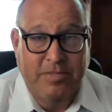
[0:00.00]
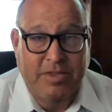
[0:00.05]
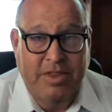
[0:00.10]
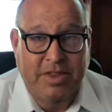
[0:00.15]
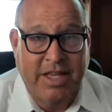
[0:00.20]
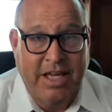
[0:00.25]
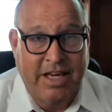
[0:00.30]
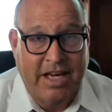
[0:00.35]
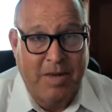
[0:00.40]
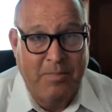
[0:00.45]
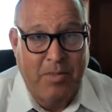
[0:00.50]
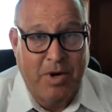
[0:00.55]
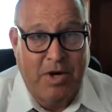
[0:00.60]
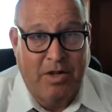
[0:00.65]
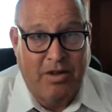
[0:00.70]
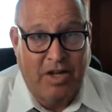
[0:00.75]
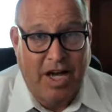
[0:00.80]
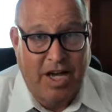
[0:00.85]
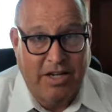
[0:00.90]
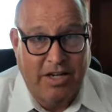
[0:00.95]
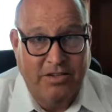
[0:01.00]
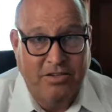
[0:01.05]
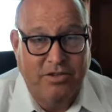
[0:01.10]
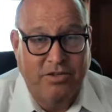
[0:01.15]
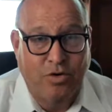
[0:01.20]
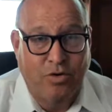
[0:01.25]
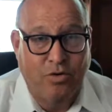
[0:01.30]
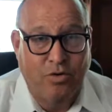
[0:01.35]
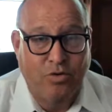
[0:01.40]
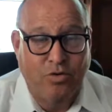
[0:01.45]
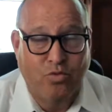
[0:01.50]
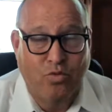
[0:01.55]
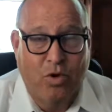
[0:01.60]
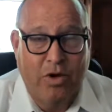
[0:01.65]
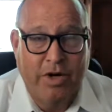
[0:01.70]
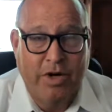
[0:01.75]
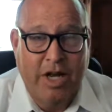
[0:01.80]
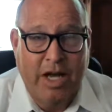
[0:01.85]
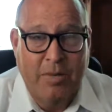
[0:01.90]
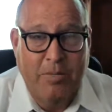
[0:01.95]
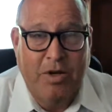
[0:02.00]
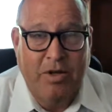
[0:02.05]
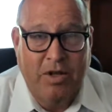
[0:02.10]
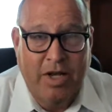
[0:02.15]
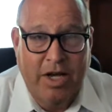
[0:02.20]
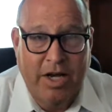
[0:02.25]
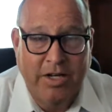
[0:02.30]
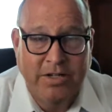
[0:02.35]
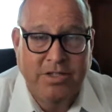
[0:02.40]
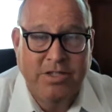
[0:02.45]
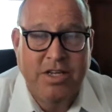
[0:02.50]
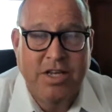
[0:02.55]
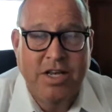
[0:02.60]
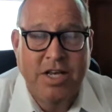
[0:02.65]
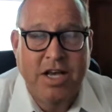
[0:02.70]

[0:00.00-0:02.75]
that MLS. So there's one MLS